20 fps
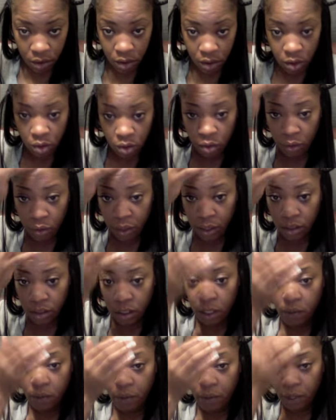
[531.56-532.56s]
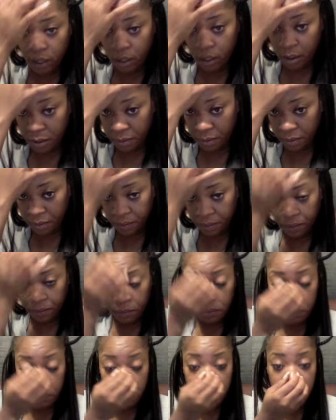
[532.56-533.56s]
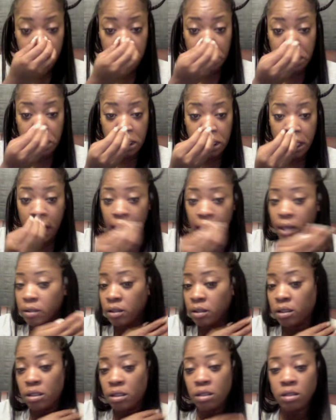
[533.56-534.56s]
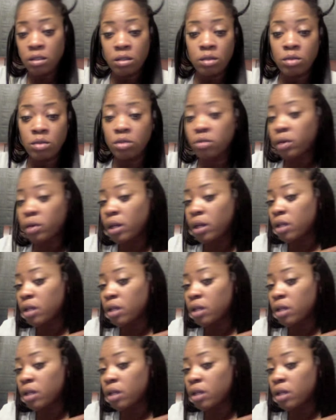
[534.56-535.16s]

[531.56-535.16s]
glue the rest in right there. But it's not because this is too straight.